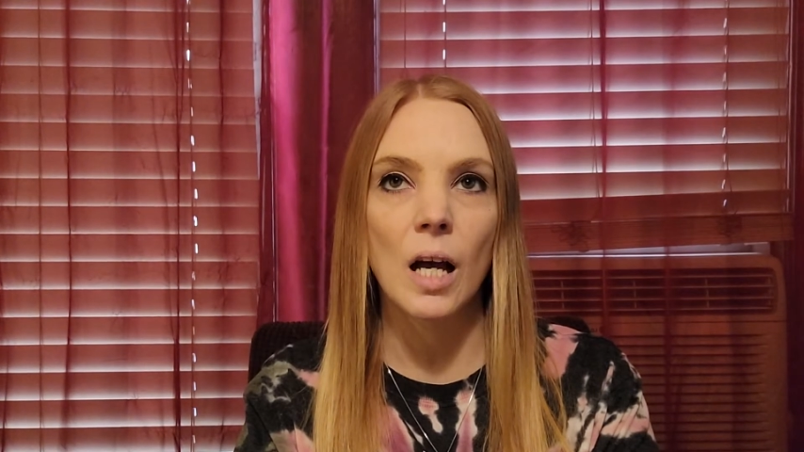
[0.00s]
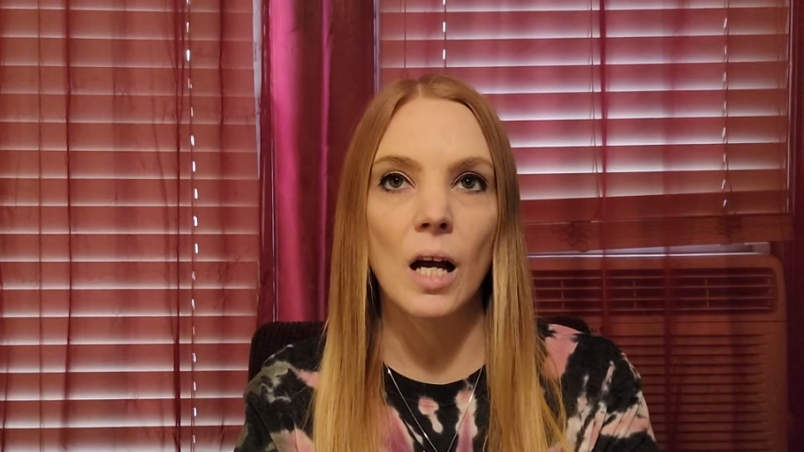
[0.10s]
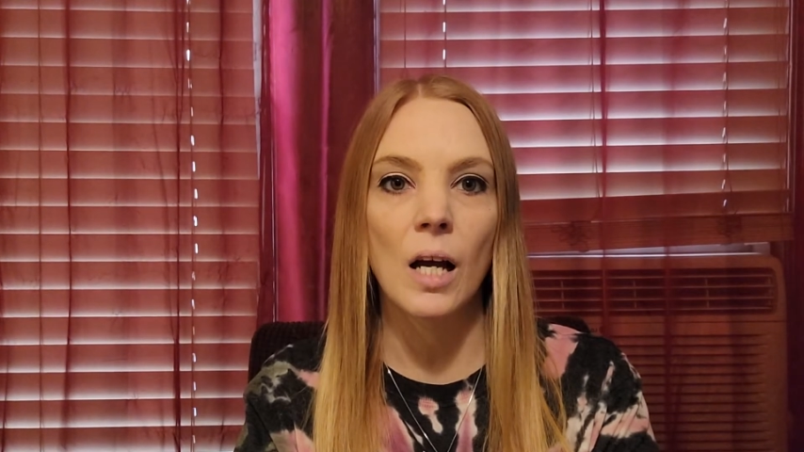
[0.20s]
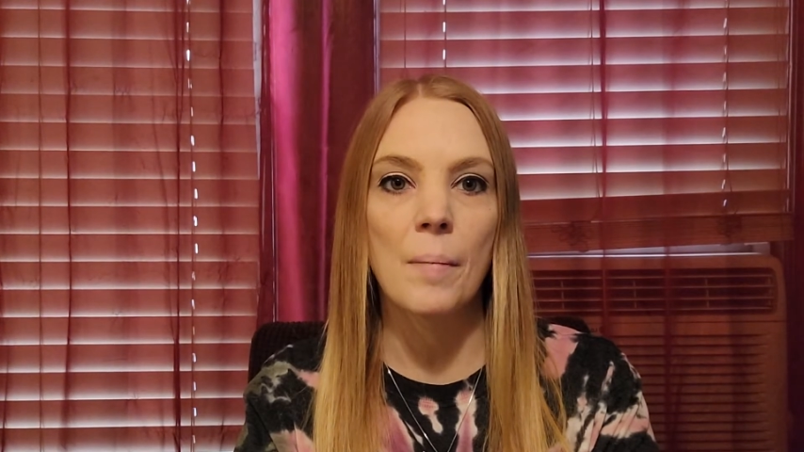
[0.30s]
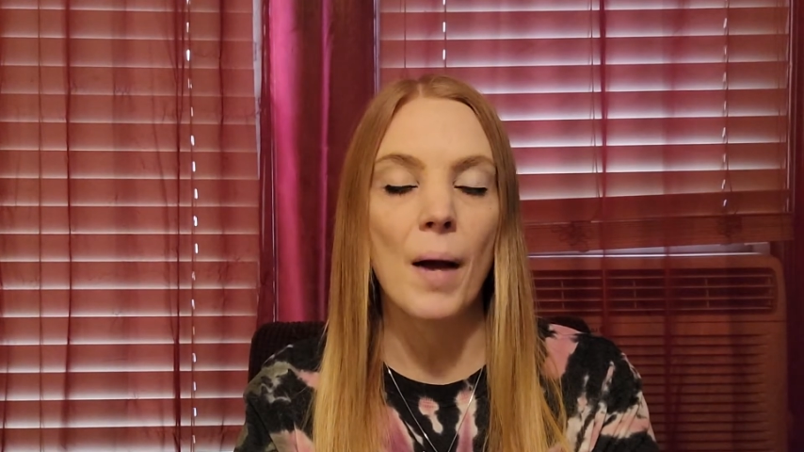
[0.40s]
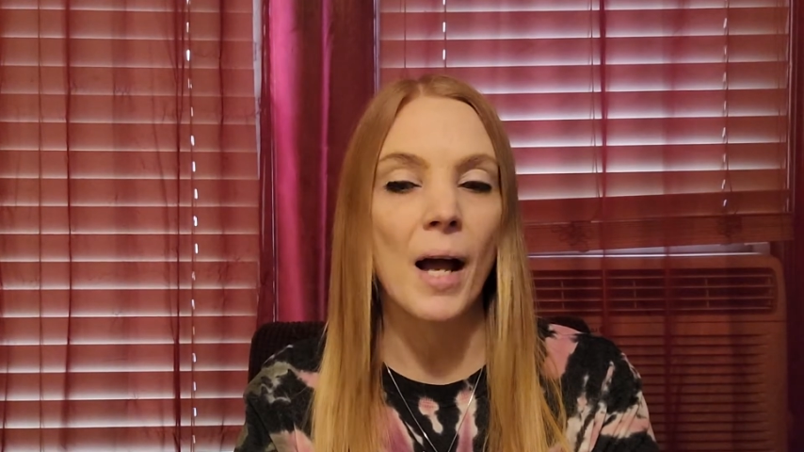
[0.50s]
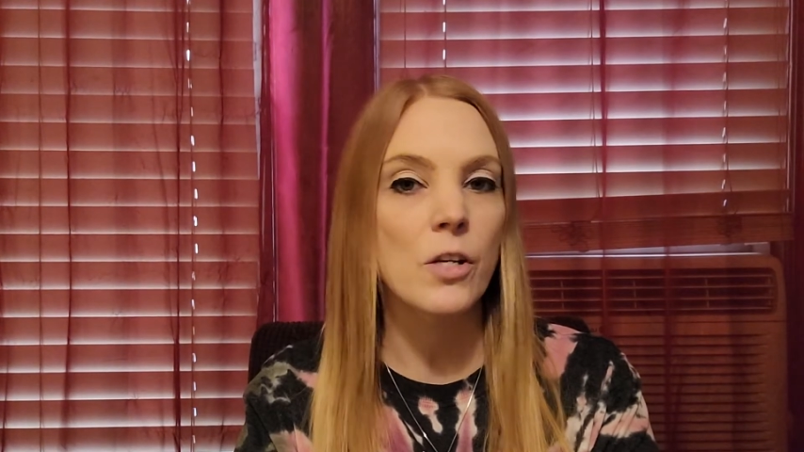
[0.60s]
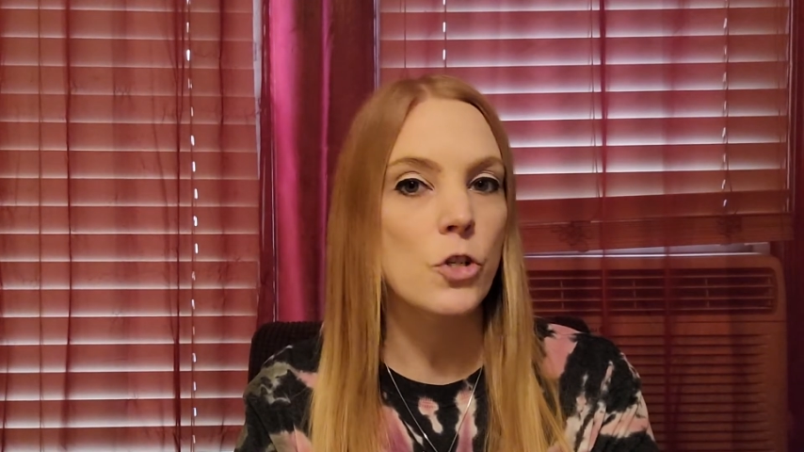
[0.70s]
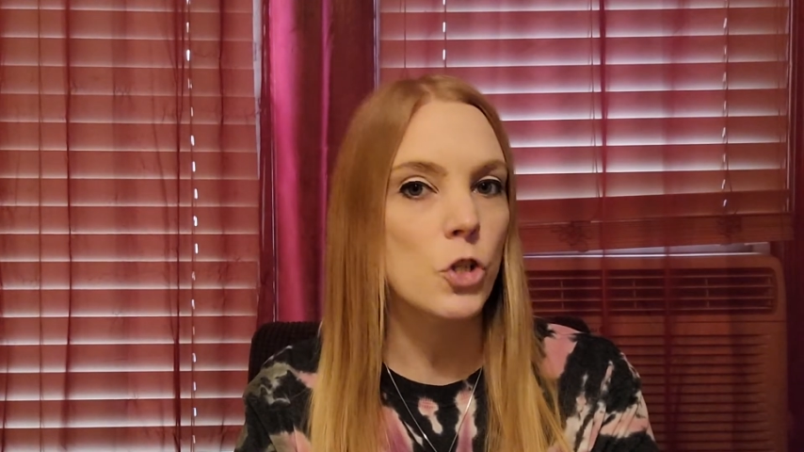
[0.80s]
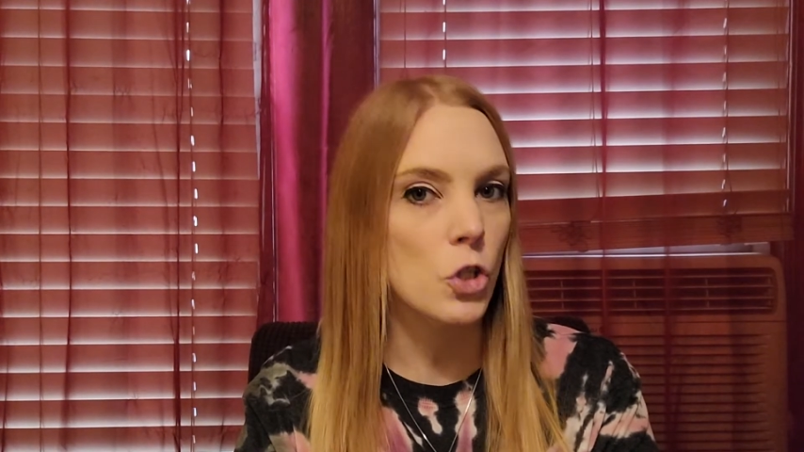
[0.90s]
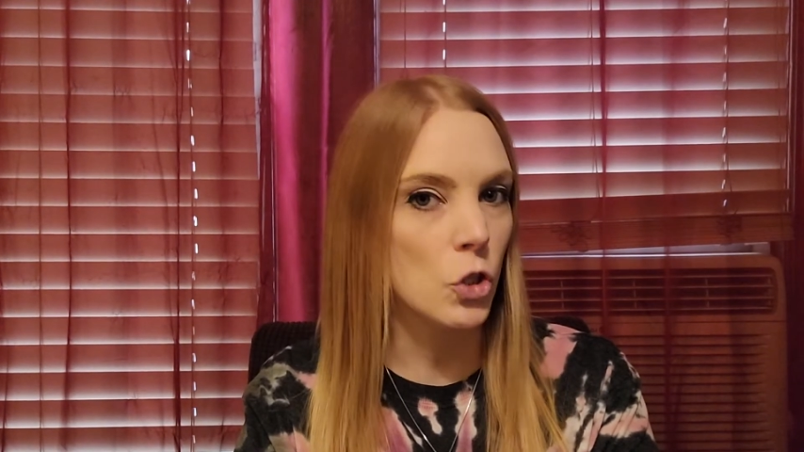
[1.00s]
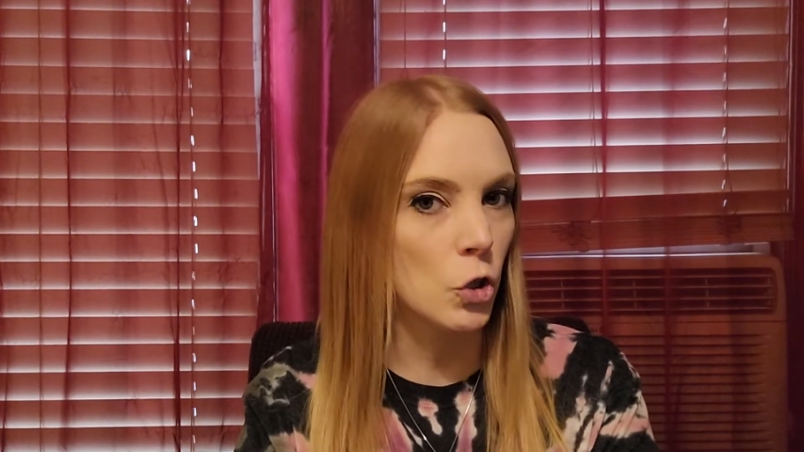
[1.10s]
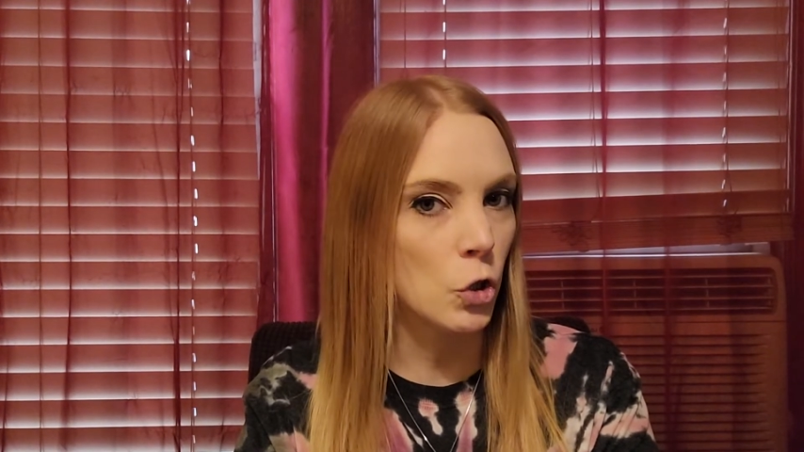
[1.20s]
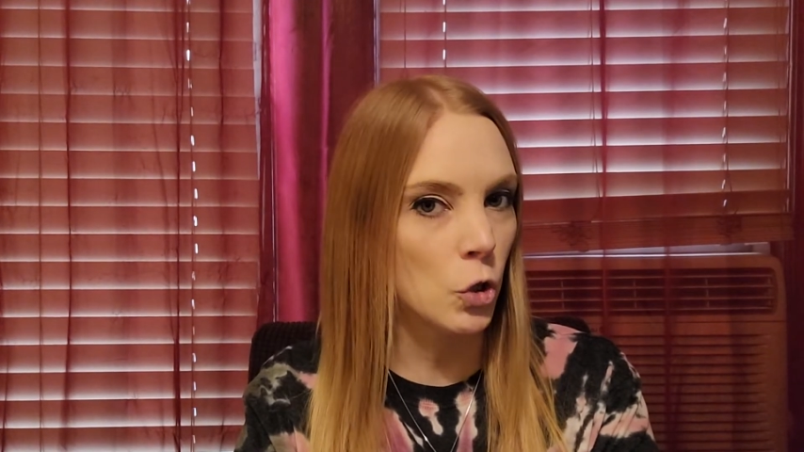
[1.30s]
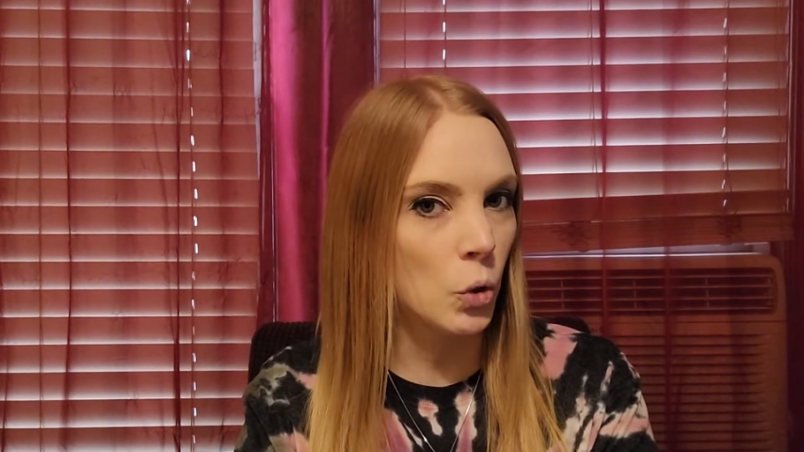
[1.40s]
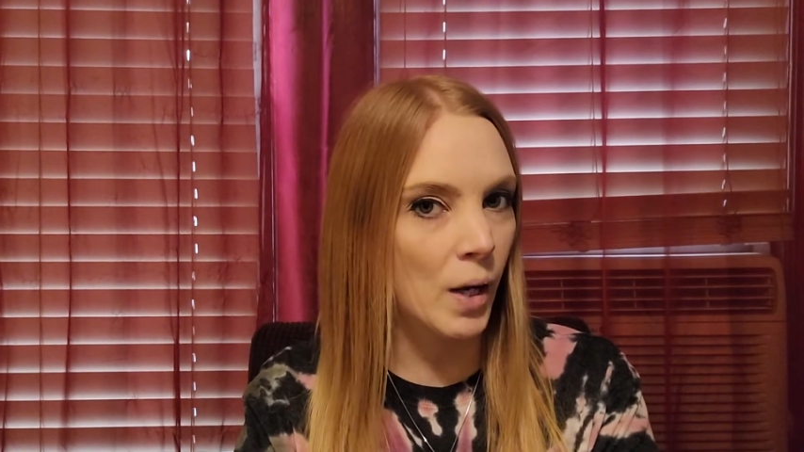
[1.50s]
Um, I do